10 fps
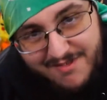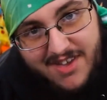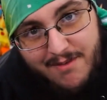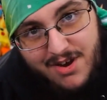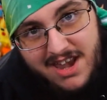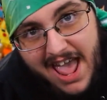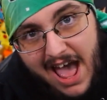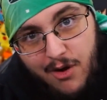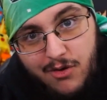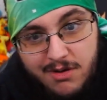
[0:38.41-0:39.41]
Favorite
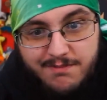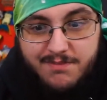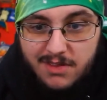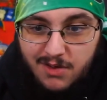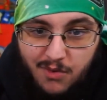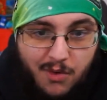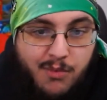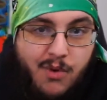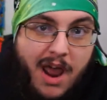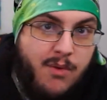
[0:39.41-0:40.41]
now, or
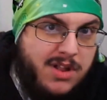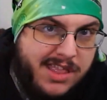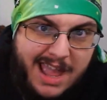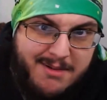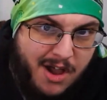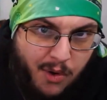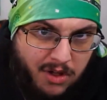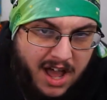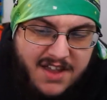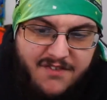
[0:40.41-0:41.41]
what I would say my whole
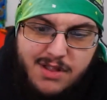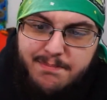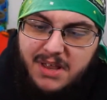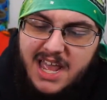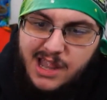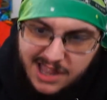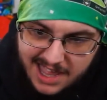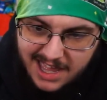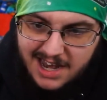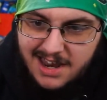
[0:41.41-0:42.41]
life, is
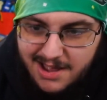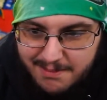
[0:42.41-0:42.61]
Blaziken.